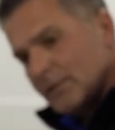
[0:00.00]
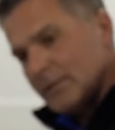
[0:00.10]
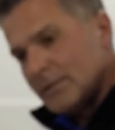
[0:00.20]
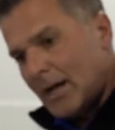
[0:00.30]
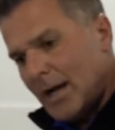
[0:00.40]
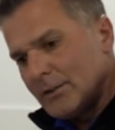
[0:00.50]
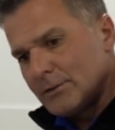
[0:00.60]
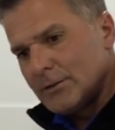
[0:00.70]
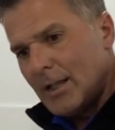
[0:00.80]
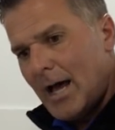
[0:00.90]
entire
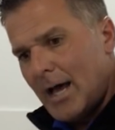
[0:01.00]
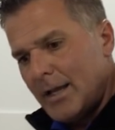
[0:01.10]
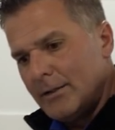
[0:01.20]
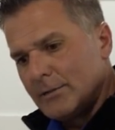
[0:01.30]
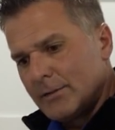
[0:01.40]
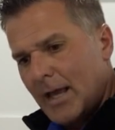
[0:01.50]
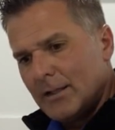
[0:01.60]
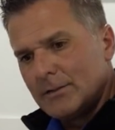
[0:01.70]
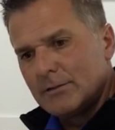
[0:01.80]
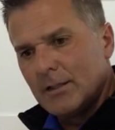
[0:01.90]
slide, this
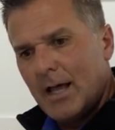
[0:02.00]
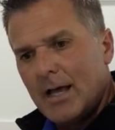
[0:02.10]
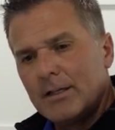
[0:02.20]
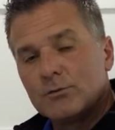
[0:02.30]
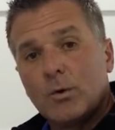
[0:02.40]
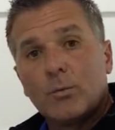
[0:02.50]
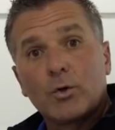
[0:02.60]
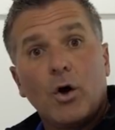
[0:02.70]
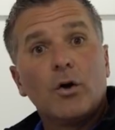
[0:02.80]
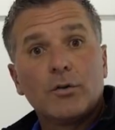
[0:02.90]
galley slide, is what we're
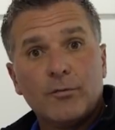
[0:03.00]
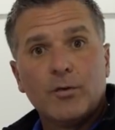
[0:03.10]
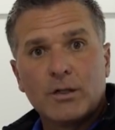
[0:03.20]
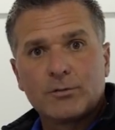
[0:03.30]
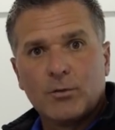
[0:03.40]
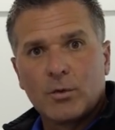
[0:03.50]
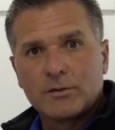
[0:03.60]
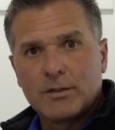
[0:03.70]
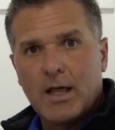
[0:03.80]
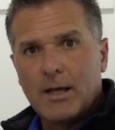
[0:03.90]
calling a flush floor
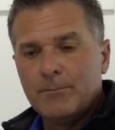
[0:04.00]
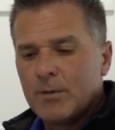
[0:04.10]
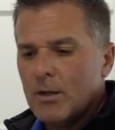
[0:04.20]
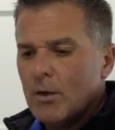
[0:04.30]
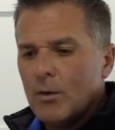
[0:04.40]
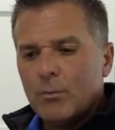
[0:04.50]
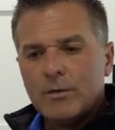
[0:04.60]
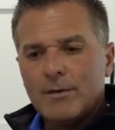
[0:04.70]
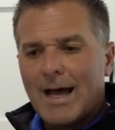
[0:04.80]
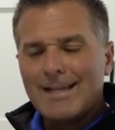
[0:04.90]
slide.
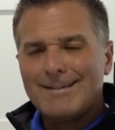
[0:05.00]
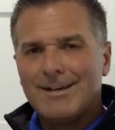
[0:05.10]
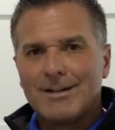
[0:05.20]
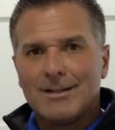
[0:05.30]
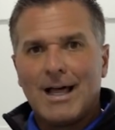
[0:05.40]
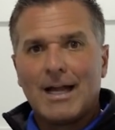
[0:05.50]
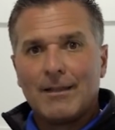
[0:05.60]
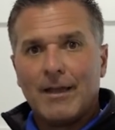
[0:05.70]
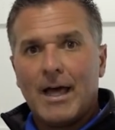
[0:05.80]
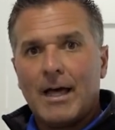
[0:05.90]
We've not done a lot
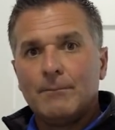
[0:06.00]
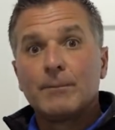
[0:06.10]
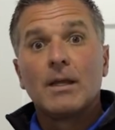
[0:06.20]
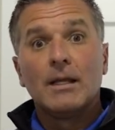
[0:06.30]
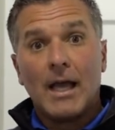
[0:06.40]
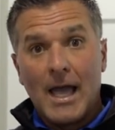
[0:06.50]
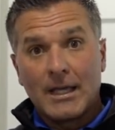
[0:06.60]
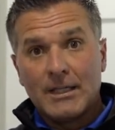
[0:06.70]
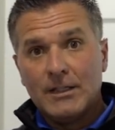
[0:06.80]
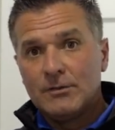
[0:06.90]
of that
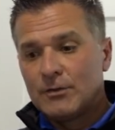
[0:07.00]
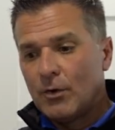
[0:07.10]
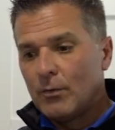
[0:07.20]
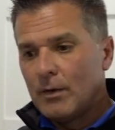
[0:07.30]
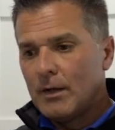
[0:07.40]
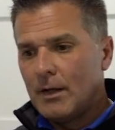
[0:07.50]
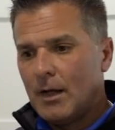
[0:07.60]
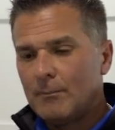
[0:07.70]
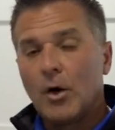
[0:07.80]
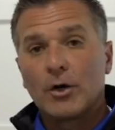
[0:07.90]
at Keystone.
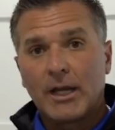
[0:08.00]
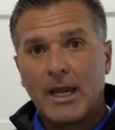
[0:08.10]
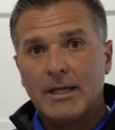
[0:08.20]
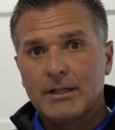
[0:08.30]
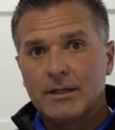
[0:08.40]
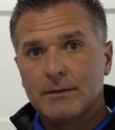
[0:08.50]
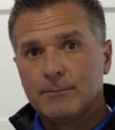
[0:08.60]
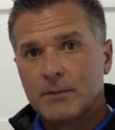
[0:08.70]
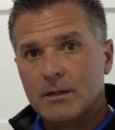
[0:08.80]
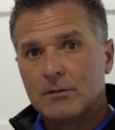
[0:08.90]
Arcadia
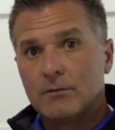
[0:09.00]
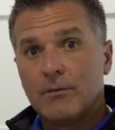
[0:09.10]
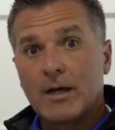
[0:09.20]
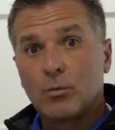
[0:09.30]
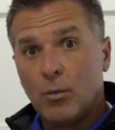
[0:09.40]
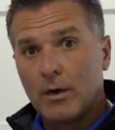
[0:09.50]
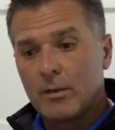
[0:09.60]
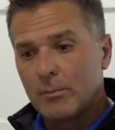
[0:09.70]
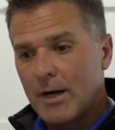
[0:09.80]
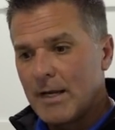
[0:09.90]
is in fact one of
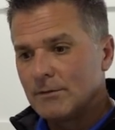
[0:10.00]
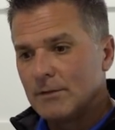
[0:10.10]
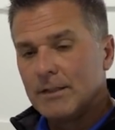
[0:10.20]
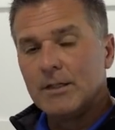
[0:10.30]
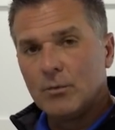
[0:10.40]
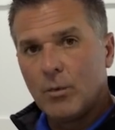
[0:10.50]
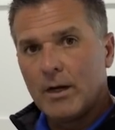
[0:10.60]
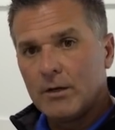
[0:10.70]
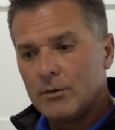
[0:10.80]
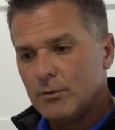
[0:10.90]
the brands leading the
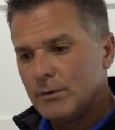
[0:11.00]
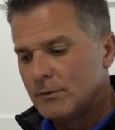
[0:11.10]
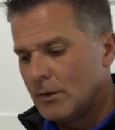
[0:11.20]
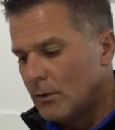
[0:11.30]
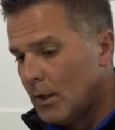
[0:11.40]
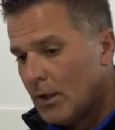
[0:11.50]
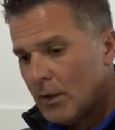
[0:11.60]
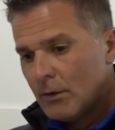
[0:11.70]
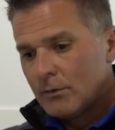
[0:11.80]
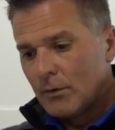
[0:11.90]
way on doing so.
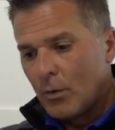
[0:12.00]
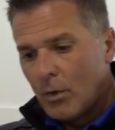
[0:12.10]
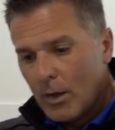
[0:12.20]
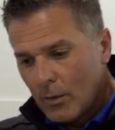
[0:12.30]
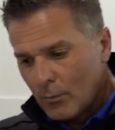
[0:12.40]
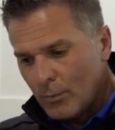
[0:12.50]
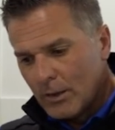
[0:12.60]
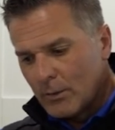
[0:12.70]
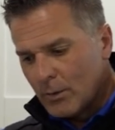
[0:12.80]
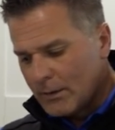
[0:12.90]
So
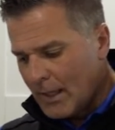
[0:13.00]
really what